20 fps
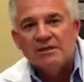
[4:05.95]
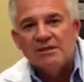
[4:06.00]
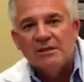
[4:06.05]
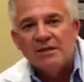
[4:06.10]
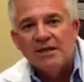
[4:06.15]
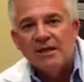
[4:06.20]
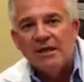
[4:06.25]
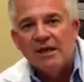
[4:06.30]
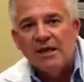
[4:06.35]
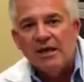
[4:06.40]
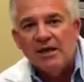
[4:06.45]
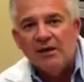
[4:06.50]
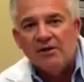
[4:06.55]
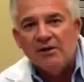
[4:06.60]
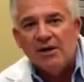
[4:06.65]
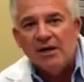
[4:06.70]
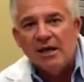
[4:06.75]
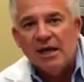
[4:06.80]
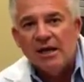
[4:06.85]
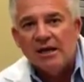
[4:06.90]
the
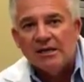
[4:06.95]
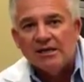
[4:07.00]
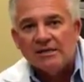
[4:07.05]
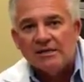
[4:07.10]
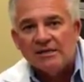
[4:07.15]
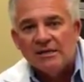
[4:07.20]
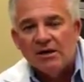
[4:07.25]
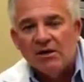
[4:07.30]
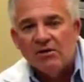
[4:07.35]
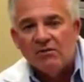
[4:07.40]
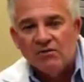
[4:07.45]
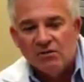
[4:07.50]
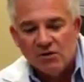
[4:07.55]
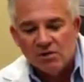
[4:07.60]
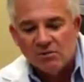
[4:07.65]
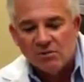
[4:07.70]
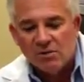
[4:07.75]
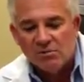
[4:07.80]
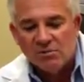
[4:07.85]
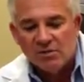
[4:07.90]
hearing aid itself. You
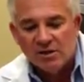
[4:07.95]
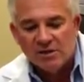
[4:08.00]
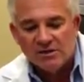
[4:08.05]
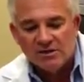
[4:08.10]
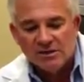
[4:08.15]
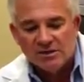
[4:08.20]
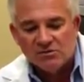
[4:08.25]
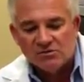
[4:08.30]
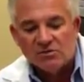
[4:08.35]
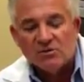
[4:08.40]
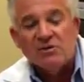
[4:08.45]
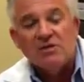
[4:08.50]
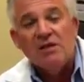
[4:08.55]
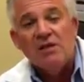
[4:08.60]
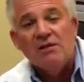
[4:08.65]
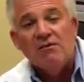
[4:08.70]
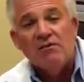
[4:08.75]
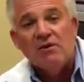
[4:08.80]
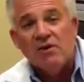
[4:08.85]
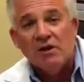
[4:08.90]
can replace this
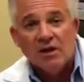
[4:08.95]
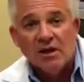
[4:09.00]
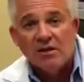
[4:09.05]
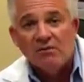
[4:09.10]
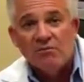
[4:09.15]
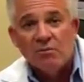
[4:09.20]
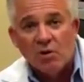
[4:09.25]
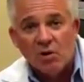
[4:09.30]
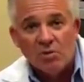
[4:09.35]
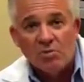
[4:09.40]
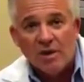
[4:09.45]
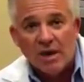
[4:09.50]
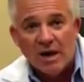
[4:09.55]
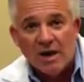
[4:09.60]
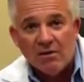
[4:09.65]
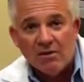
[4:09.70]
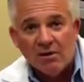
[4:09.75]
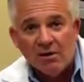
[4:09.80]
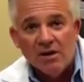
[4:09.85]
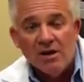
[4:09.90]
receiver and give more
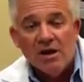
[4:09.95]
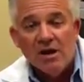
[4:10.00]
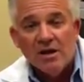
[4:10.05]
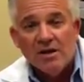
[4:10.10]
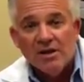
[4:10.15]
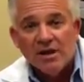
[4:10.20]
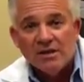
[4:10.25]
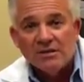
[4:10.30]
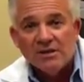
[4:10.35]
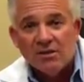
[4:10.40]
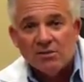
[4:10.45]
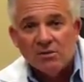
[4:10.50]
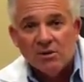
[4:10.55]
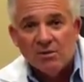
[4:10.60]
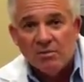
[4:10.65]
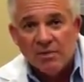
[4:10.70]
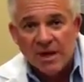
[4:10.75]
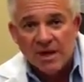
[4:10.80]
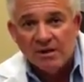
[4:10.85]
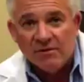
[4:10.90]
power. That's a real
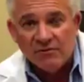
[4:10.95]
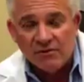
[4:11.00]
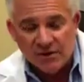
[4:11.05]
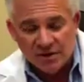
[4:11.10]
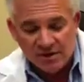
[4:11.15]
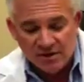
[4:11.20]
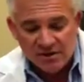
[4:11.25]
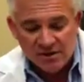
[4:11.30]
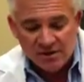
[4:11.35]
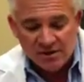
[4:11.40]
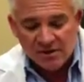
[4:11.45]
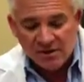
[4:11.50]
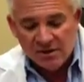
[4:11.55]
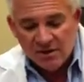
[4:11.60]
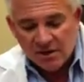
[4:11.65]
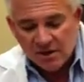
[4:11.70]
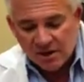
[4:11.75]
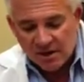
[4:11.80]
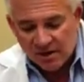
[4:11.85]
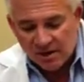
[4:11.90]
benefit.
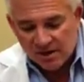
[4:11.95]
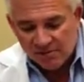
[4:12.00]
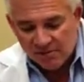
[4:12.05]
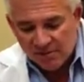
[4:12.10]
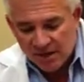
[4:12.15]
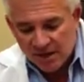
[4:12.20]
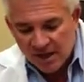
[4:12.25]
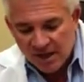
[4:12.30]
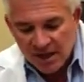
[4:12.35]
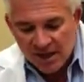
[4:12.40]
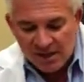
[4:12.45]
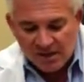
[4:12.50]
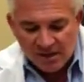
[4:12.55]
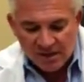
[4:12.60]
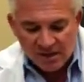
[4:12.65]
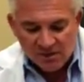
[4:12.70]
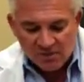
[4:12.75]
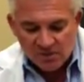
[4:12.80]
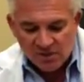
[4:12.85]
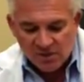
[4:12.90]
And
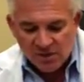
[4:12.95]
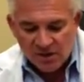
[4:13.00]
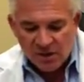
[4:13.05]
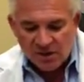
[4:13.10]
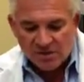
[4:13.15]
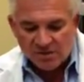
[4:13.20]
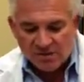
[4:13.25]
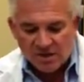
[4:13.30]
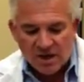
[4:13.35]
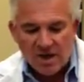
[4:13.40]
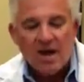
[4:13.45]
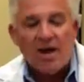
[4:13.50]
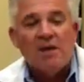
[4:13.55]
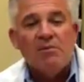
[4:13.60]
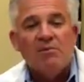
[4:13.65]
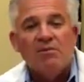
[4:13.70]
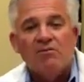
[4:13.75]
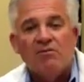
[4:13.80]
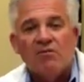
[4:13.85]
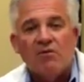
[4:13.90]
it really is a high
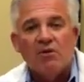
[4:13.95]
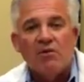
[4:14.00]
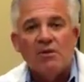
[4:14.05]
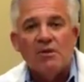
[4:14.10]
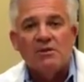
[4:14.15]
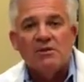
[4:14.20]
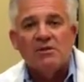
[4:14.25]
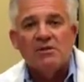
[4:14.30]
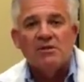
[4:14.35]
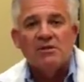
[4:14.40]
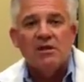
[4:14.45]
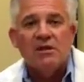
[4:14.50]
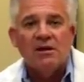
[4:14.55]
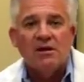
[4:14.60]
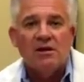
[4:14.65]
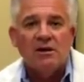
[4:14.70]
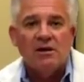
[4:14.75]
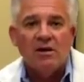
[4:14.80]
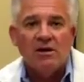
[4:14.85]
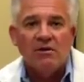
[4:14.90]
performance
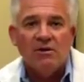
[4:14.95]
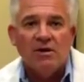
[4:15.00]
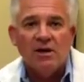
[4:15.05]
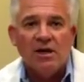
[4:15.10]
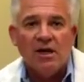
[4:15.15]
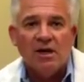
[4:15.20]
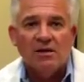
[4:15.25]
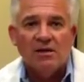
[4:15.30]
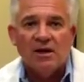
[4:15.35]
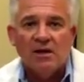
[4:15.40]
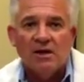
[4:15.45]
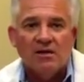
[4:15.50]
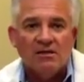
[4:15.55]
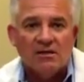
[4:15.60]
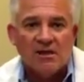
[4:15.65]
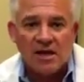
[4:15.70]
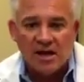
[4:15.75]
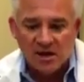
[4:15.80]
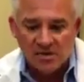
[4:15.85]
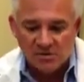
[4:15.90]
hearing aid that is
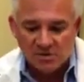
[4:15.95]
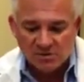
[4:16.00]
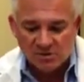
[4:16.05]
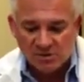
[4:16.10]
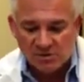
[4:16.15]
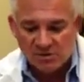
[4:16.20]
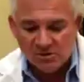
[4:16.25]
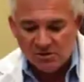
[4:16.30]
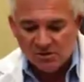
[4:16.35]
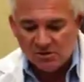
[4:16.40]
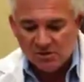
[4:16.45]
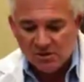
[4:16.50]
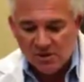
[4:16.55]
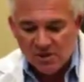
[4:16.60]
able to